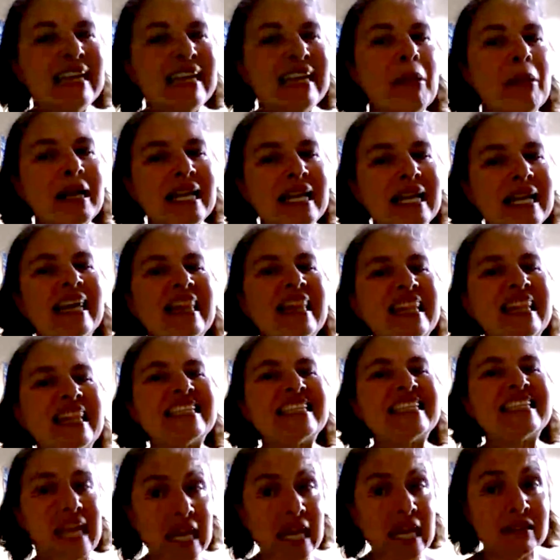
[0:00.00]
anybody in the
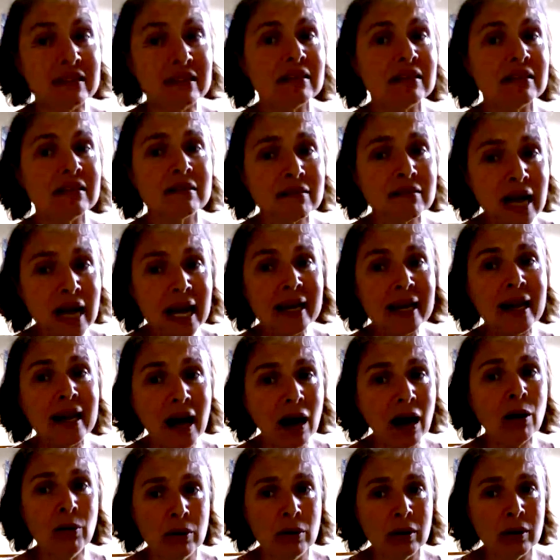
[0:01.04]
state right
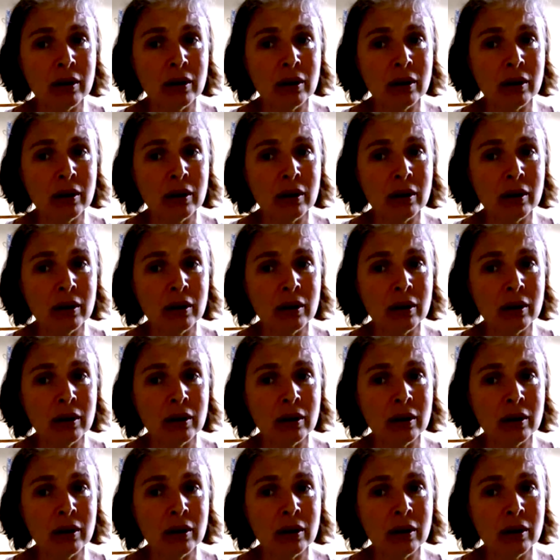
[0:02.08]
now